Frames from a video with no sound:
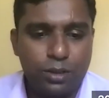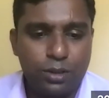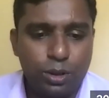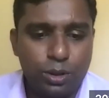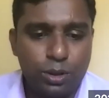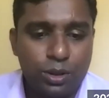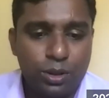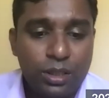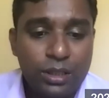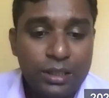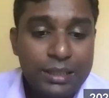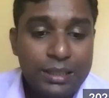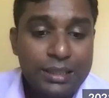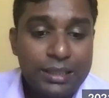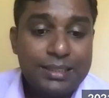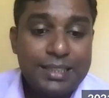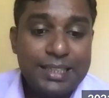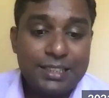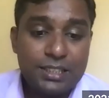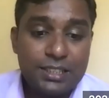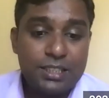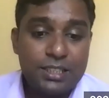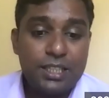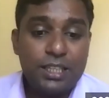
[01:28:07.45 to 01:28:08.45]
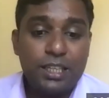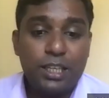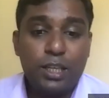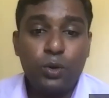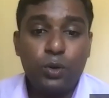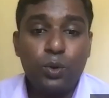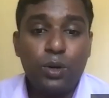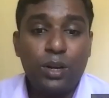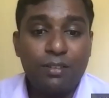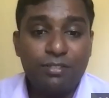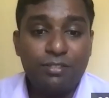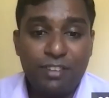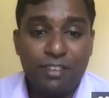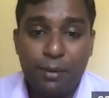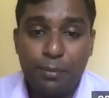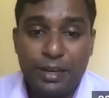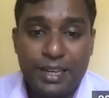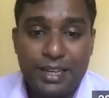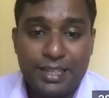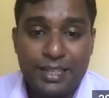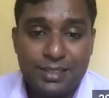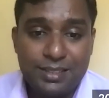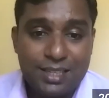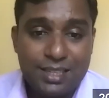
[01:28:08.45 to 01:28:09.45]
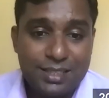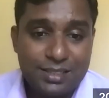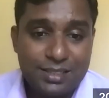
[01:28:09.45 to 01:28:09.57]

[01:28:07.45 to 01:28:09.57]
good. Testicular family.